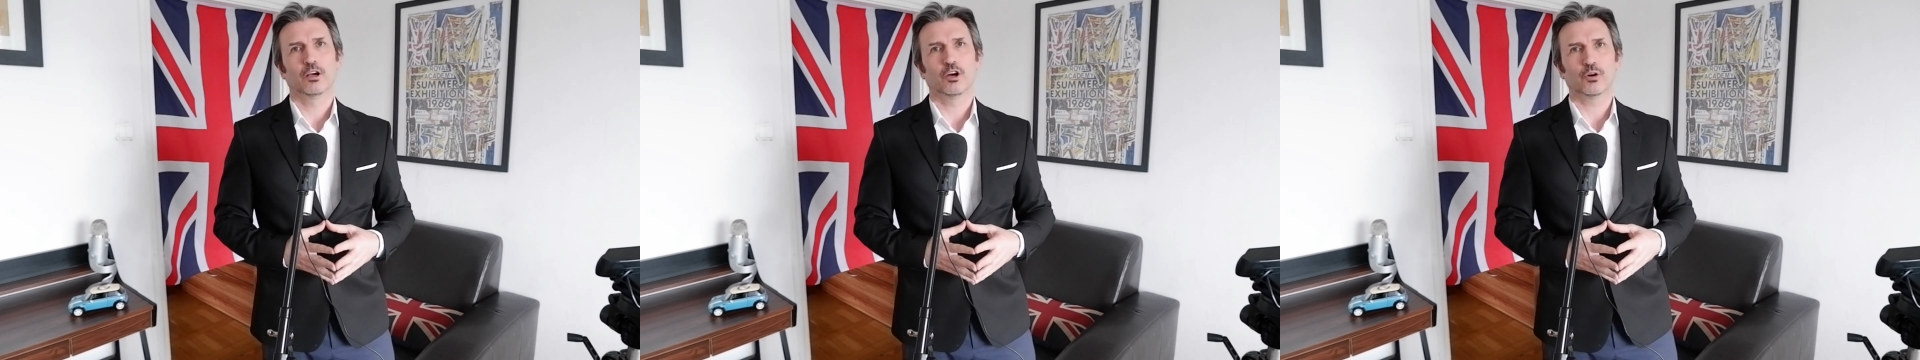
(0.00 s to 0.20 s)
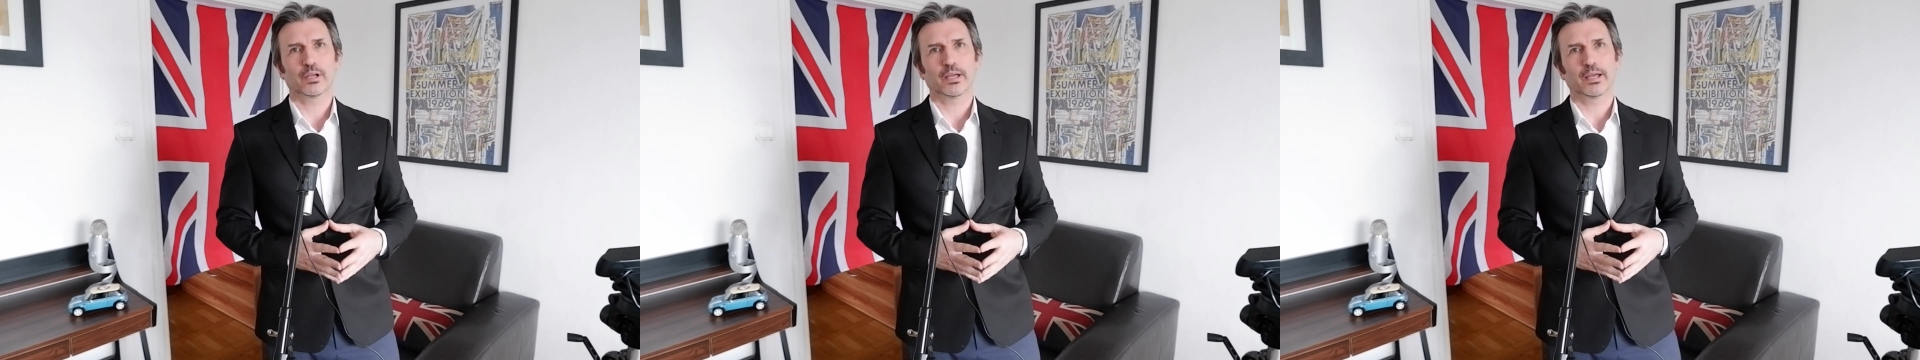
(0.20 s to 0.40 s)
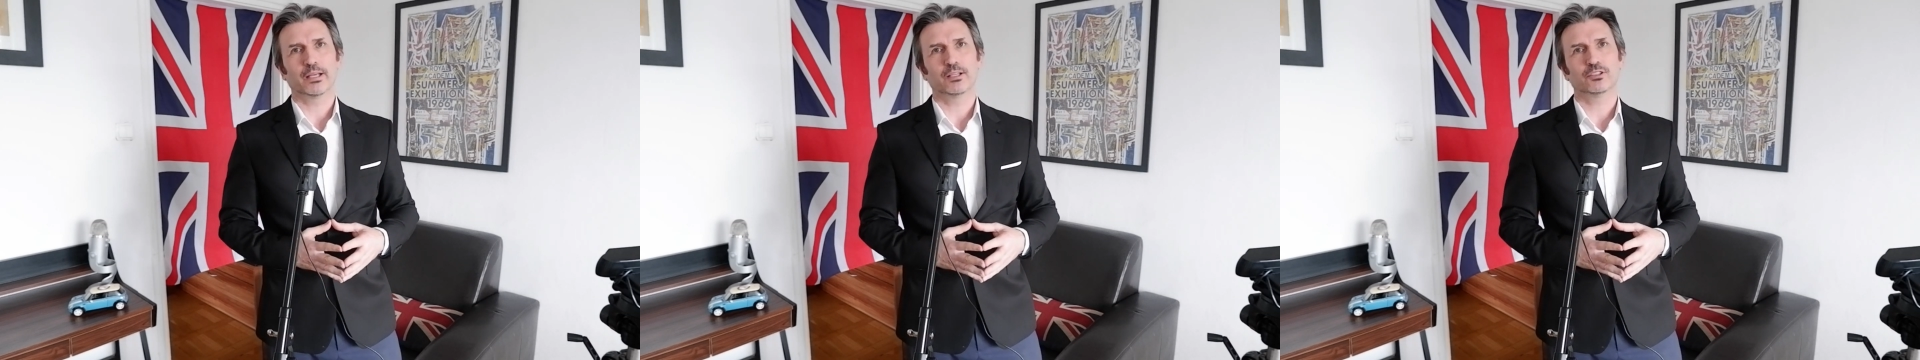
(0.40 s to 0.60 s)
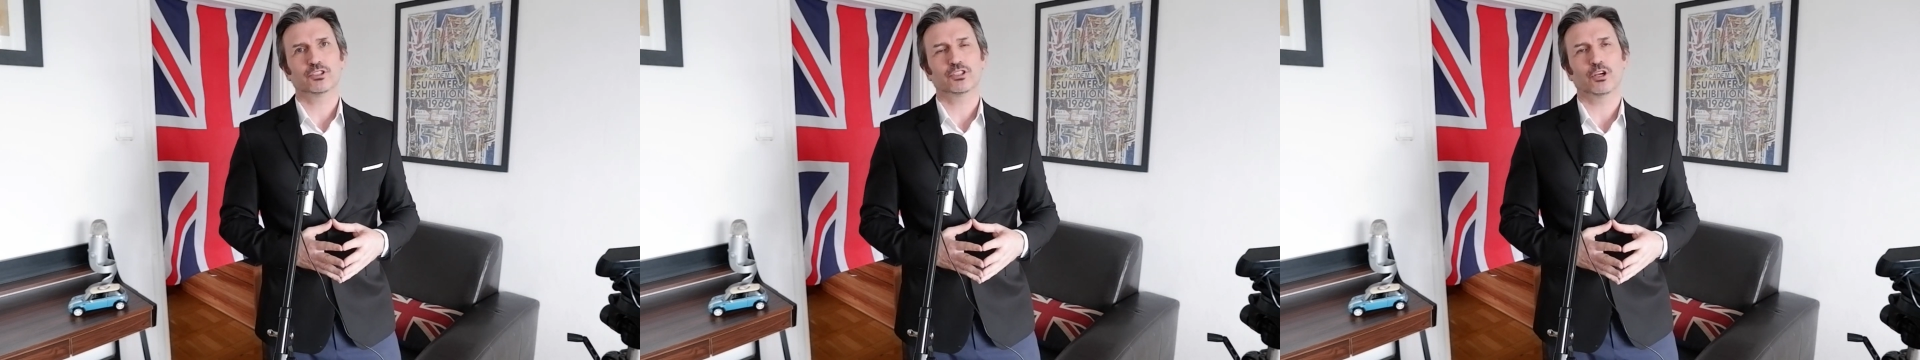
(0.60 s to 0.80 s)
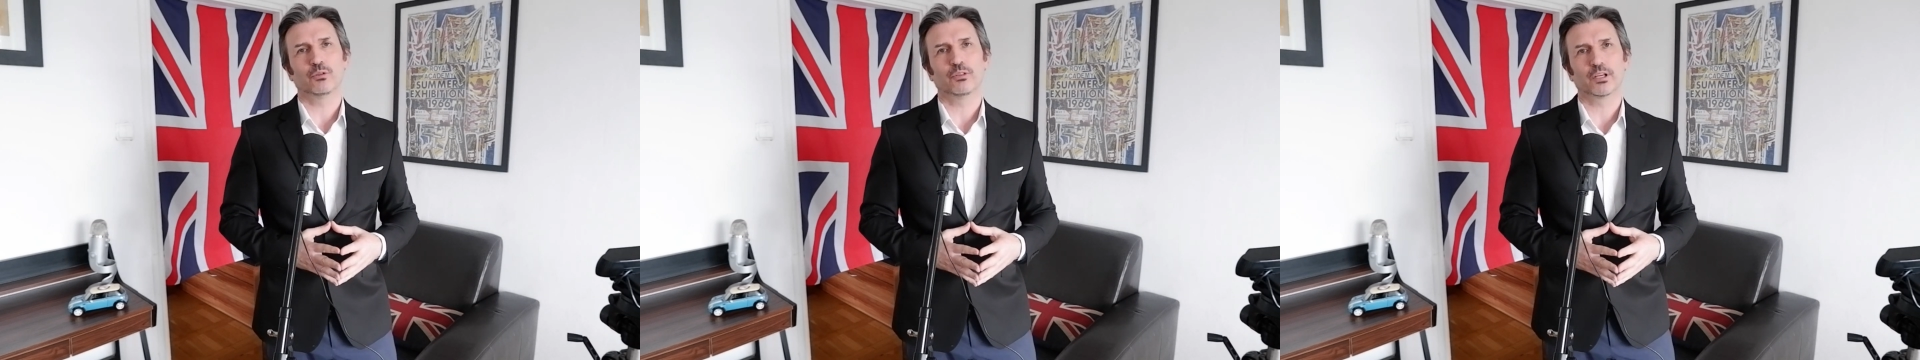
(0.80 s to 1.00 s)
Okay,
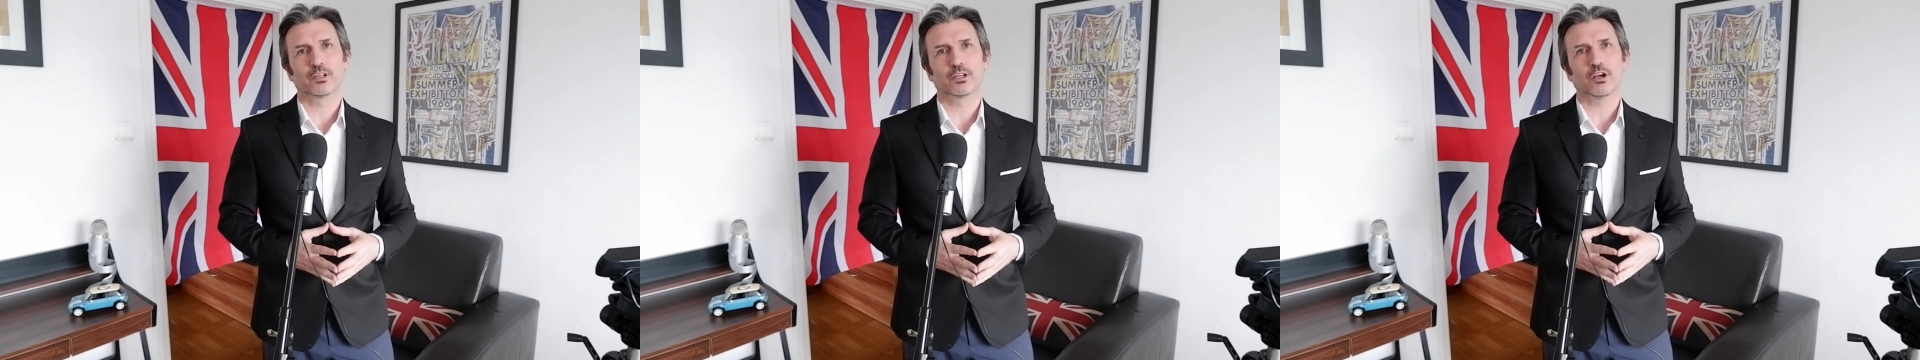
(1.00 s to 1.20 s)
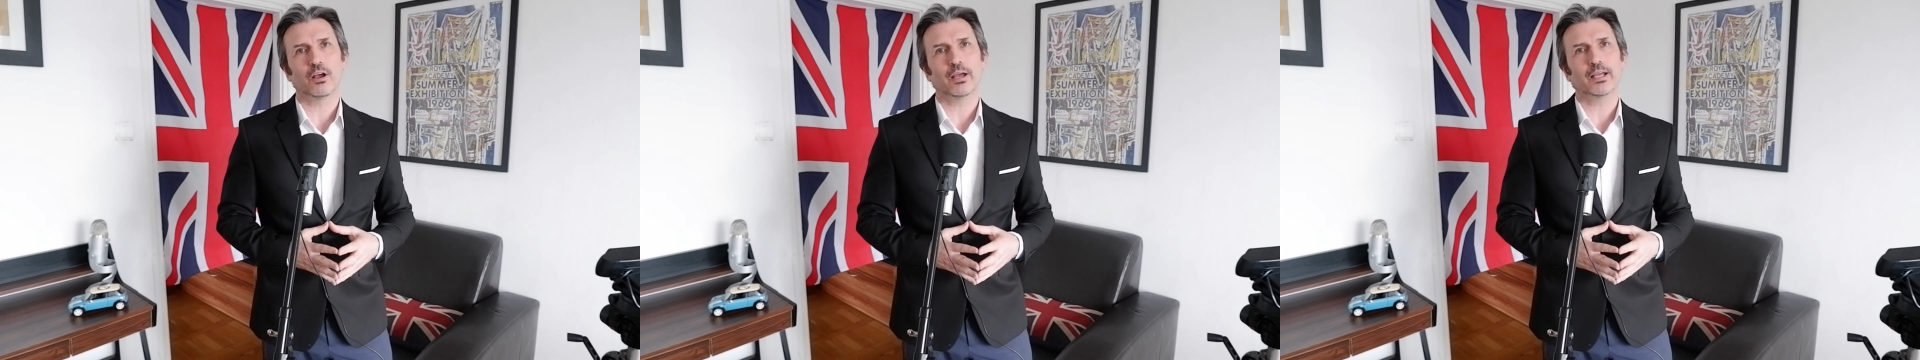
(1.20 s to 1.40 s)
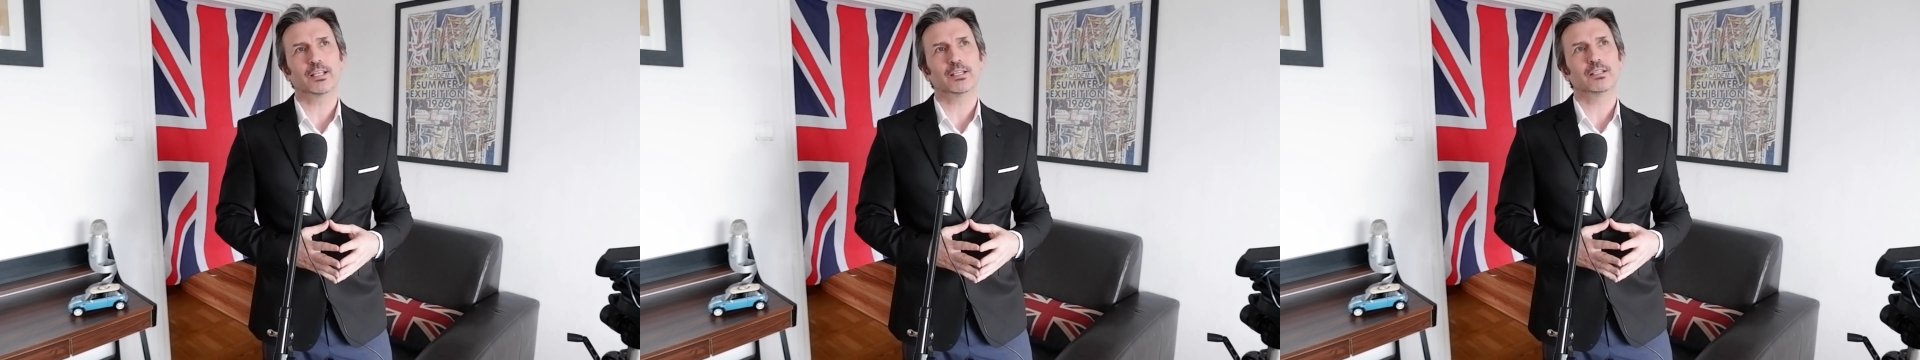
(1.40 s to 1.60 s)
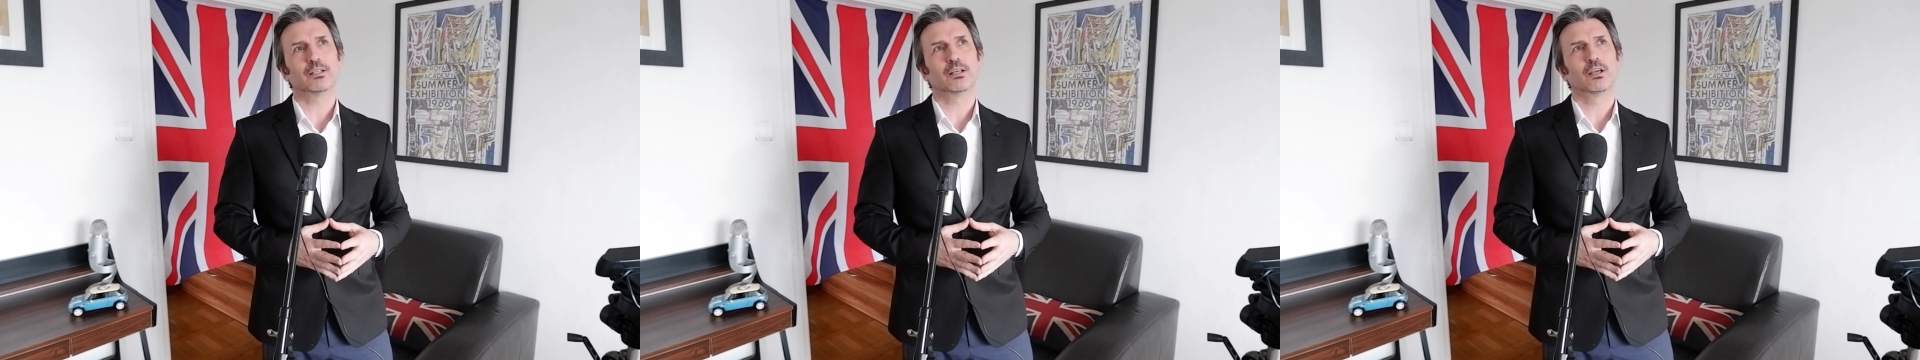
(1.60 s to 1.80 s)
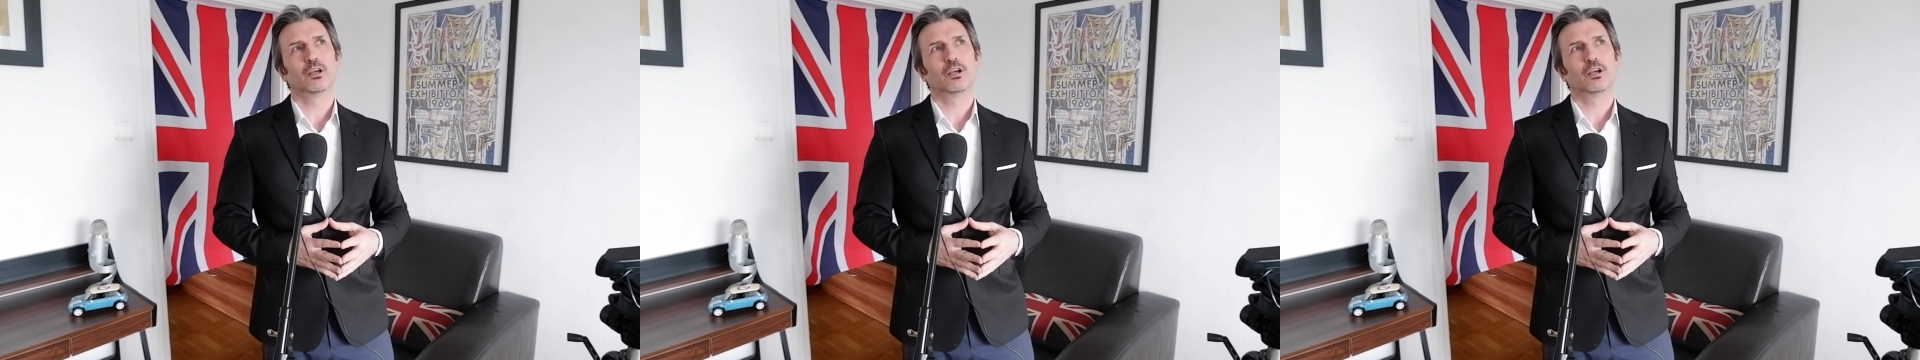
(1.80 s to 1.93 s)
so the guide